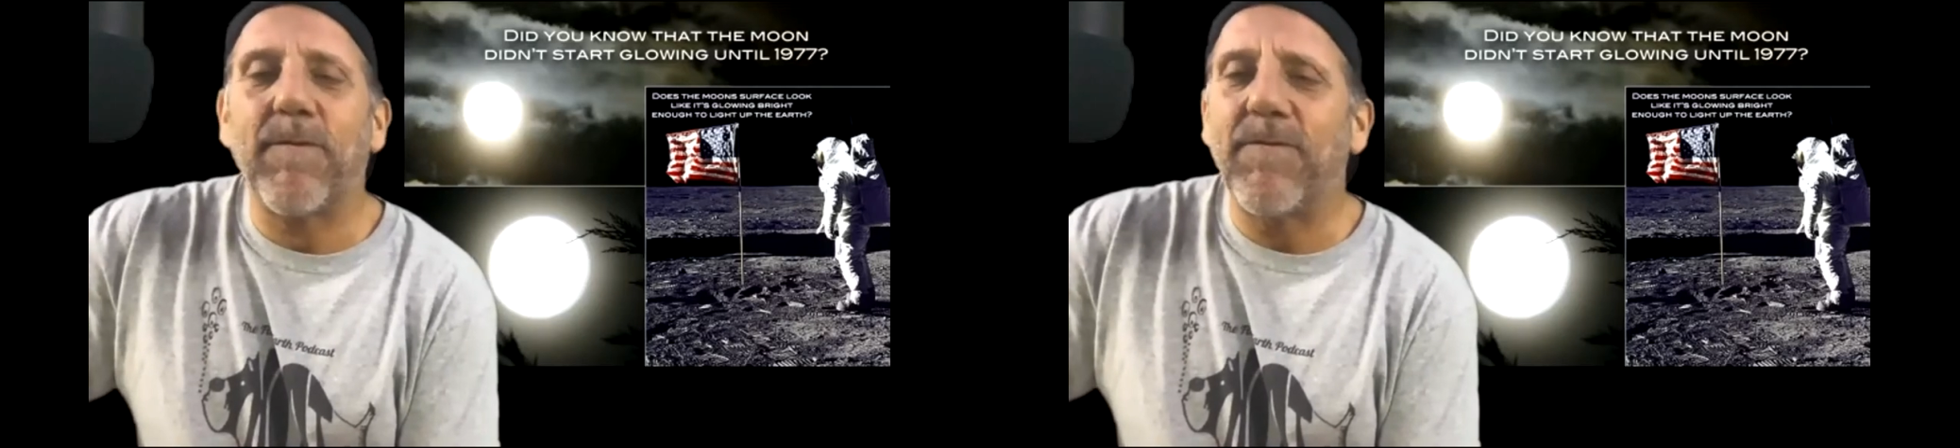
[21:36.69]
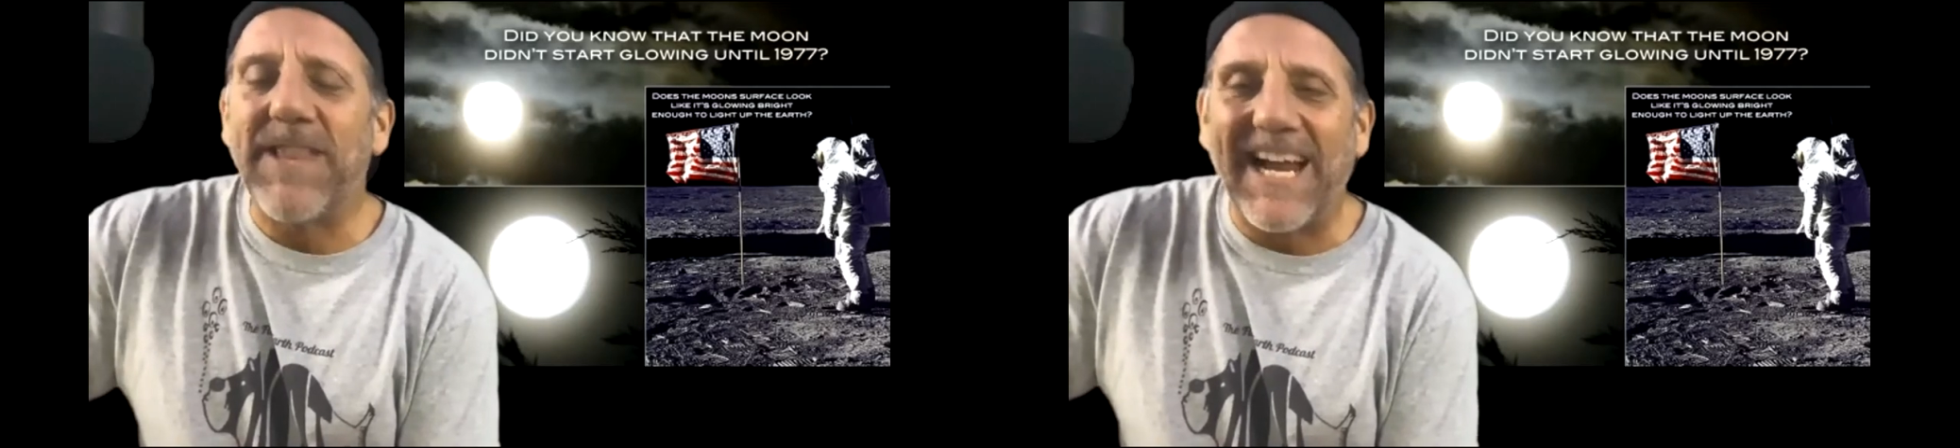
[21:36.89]

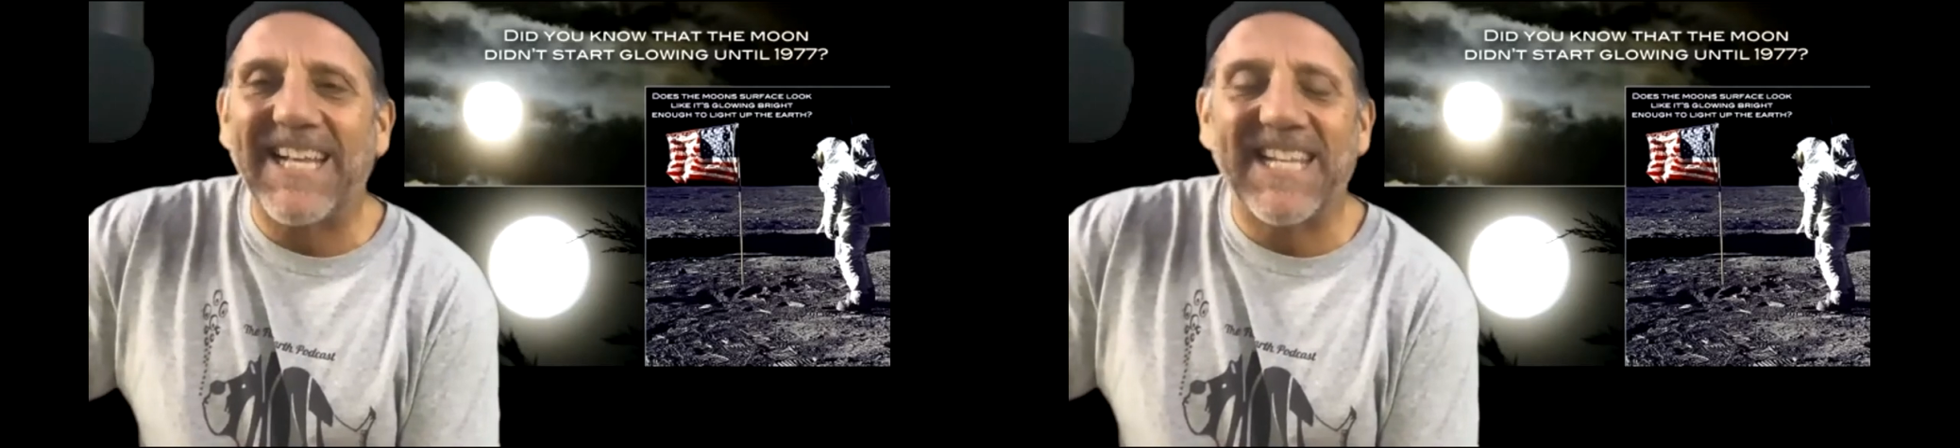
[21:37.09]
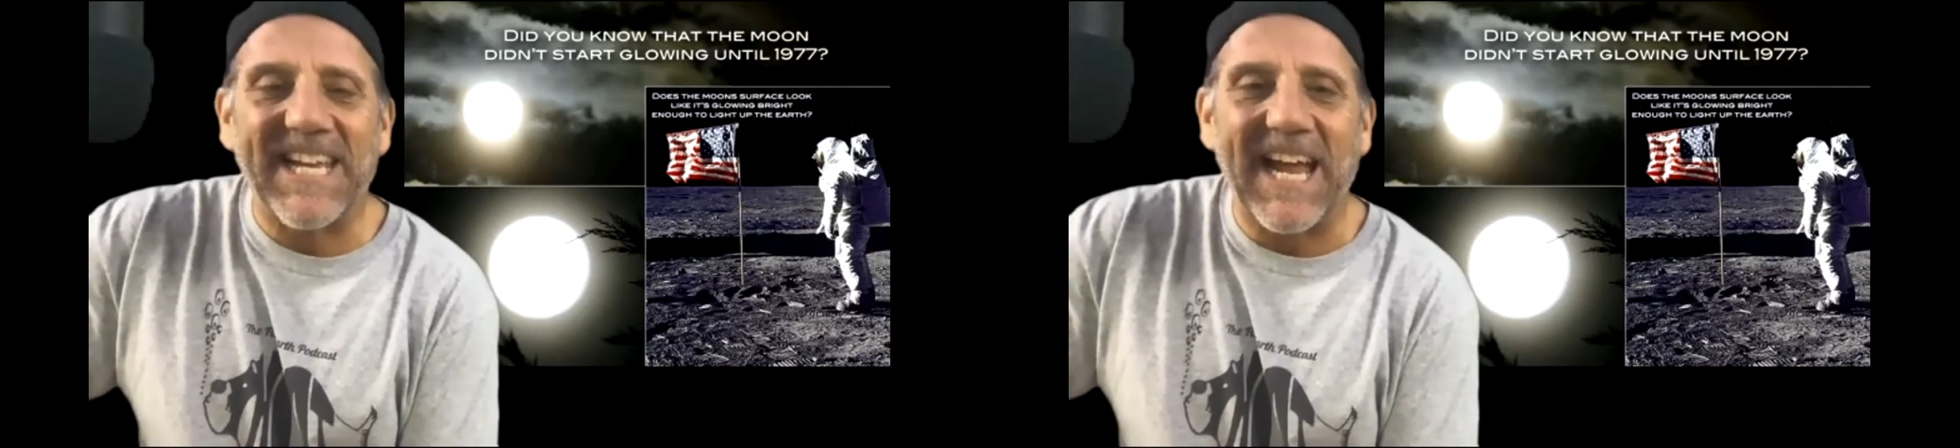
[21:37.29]
night
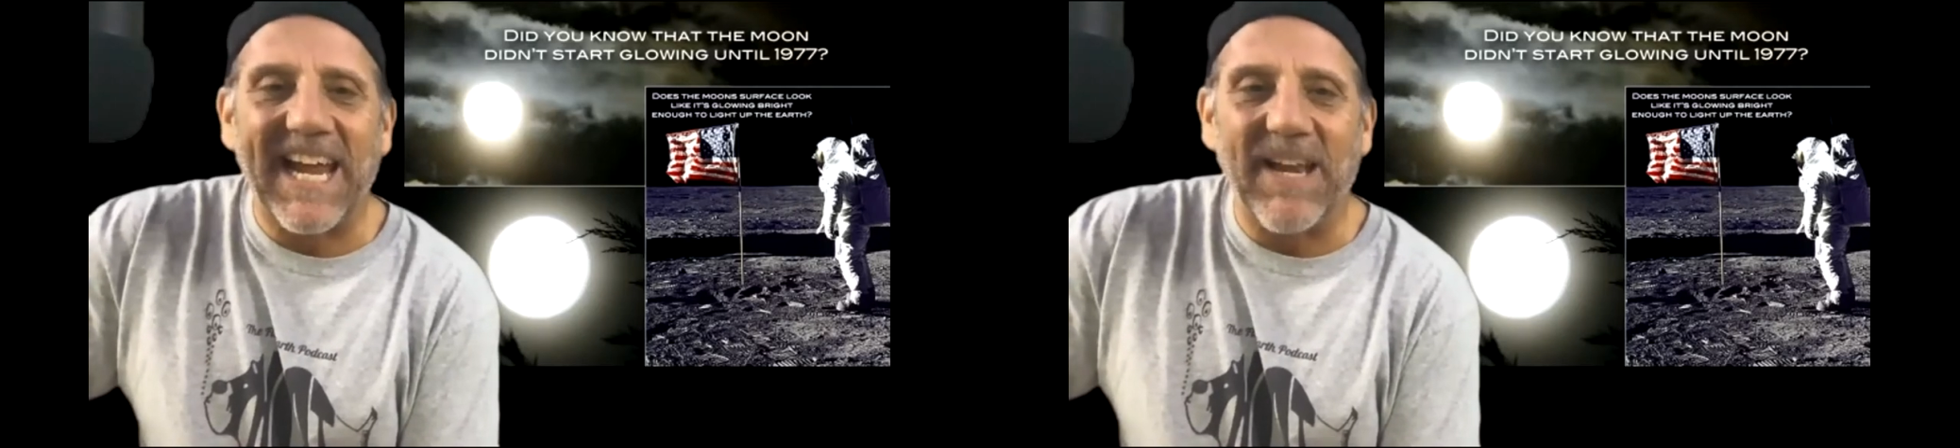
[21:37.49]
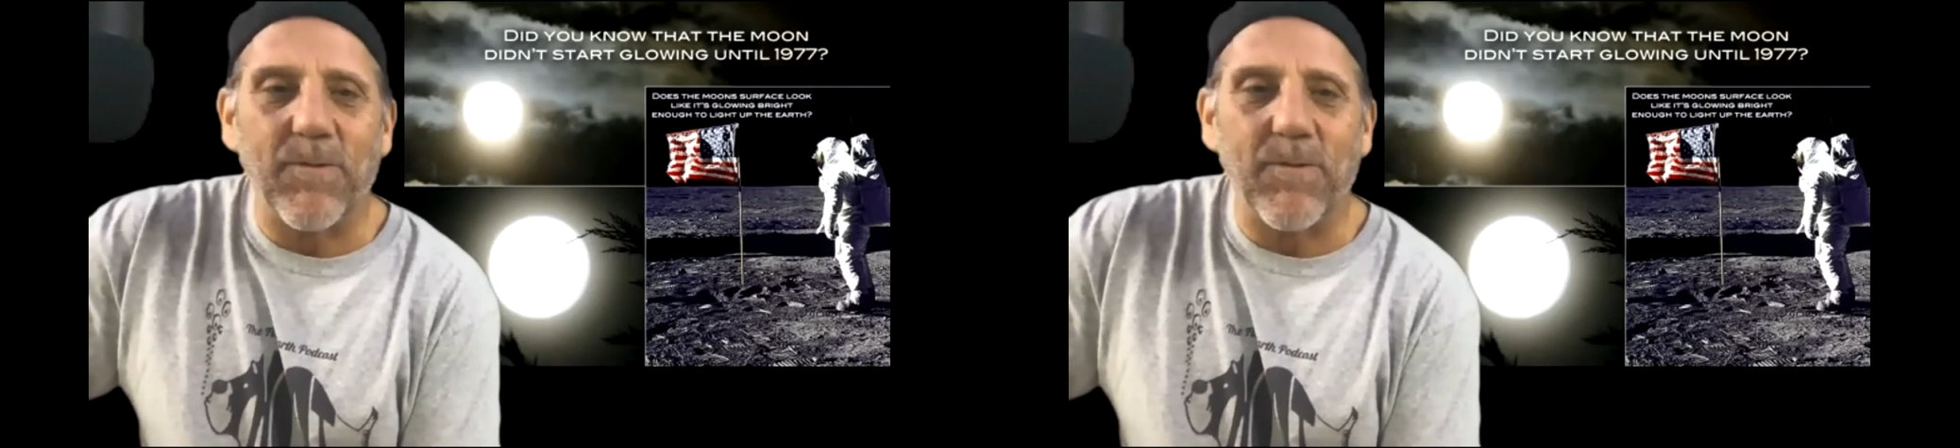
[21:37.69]
to night,